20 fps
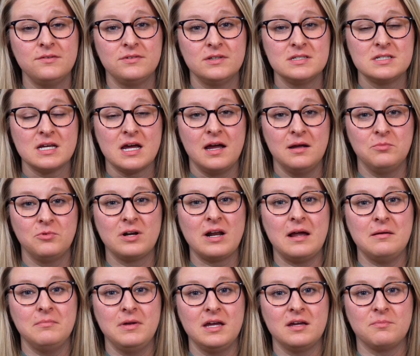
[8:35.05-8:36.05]
of the time when
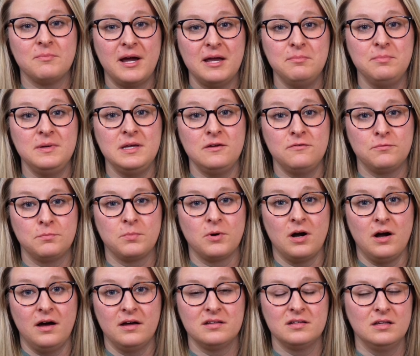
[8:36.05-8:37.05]
I make my beef
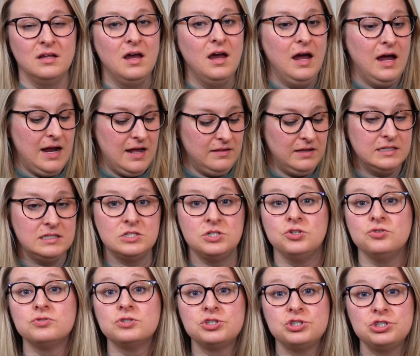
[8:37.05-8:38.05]
broth, I like to use